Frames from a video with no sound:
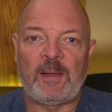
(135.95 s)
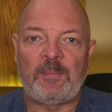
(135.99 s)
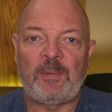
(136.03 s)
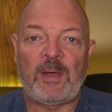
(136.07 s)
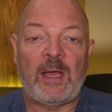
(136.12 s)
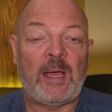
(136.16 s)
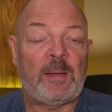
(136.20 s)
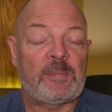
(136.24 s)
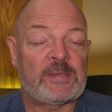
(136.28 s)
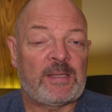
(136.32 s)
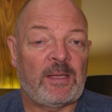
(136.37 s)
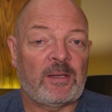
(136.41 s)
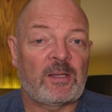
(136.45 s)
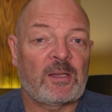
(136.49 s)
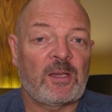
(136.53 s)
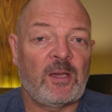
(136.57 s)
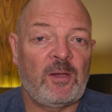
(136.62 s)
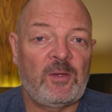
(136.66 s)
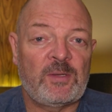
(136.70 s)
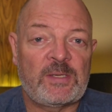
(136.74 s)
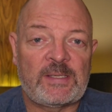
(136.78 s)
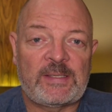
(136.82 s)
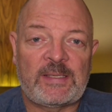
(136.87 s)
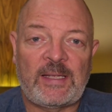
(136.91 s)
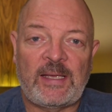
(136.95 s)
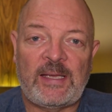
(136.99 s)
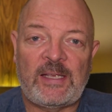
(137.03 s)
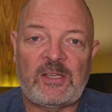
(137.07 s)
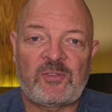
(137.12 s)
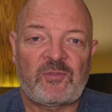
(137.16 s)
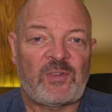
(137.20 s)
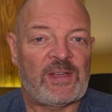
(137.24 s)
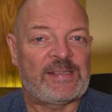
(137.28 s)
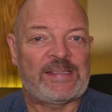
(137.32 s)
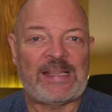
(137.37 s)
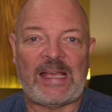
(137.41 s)
Perhaps that coach is a
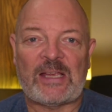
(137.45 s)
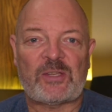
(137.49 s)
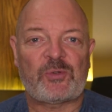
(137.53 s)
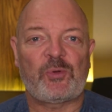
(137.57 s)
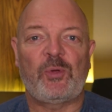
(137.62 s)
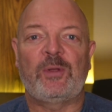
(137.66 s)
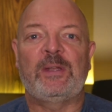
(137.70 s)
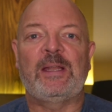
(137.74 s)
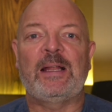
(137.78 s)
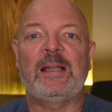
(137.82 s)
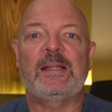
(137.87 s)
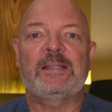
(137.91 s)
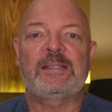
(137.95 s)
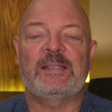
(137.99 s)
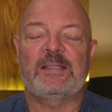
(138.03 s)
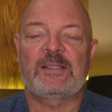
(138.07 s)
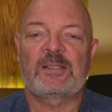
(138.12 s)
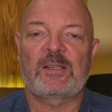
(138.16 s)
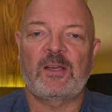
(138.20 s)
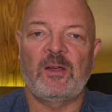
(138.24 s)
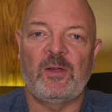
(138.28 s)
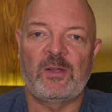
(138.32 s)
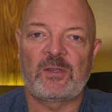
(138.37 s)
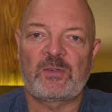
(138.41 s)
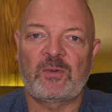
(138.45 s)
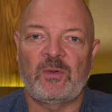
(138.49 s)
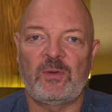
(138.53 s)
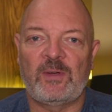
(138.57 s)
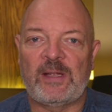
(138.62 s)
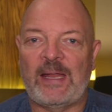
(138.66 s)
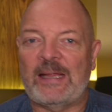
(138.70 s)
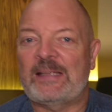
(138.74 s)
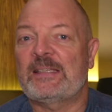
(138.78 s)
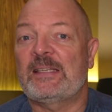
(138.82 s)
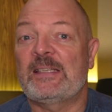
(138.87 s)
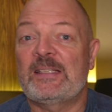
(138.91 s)
transactional analysis coach or an
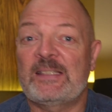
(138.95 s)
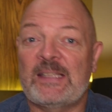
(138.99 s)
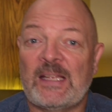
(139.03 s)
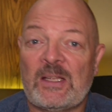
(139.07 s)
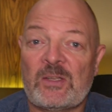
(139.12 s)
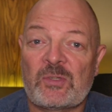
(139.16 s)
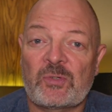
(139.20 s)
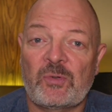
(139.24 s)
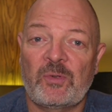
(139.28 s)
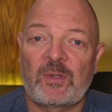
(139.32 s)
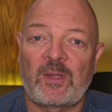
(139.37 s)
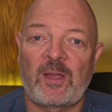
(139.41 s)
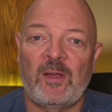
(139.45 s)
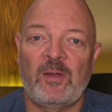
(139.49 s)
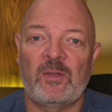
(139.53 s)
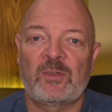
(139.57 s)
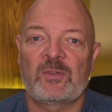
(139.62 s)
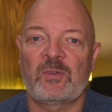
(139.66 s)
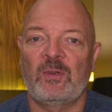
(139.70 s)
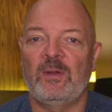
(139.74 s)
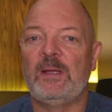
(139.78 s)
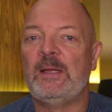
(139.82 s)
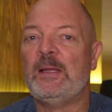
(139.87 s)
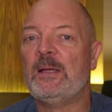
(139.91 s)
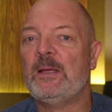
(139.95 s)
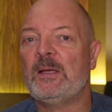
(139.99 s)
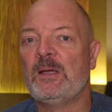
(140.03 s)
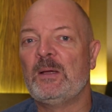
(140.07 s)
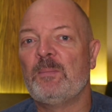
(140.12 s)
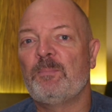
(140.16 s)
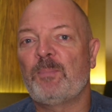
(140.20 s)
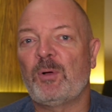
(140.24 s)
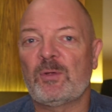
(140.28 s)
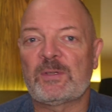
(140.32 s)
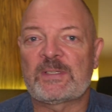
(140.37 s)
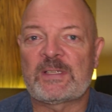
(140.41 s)
existential coach or
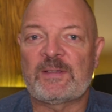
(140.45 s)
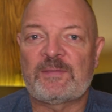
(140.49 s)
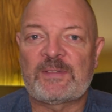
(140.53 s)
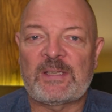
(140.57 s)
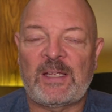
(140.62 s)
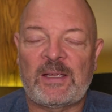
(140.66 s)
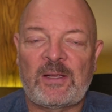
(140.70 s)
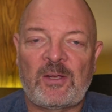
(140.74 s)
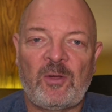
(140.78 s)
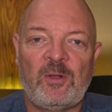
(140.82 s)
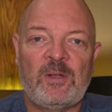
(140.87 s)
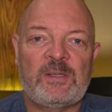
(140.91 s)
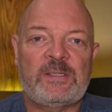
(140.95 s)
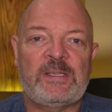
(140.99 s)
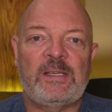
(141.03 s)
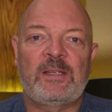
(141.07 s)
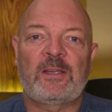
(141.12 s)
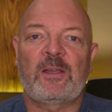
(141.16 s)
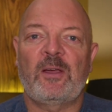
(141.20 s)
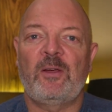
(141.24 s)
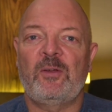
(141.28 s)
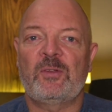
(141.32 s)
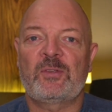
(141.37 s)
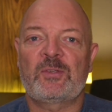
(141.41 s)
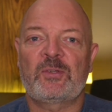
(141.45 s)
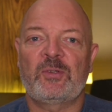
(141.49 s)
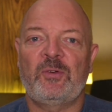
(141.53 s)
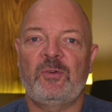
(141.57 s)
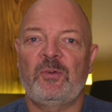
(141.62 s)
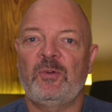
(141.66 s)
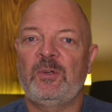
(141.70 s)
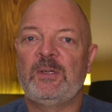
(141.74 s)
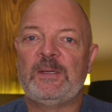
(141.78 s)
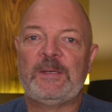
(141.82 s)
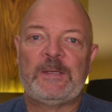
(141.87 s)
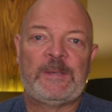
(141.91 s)
positive psychology coach or